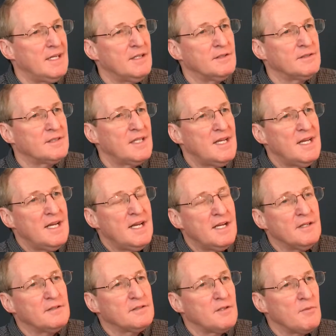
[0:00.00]
Here's
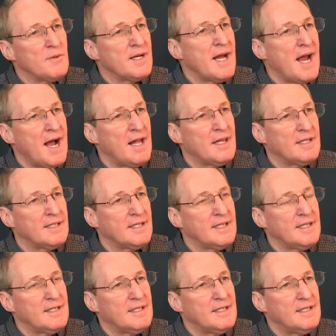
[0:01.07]
the
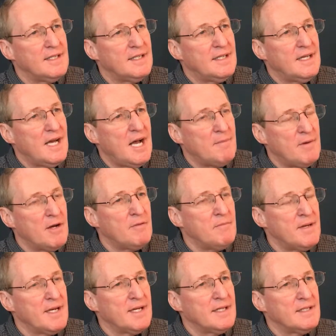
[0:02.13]
reality about
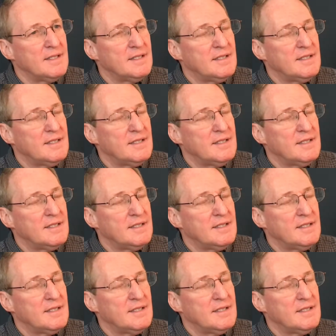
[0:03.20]
me.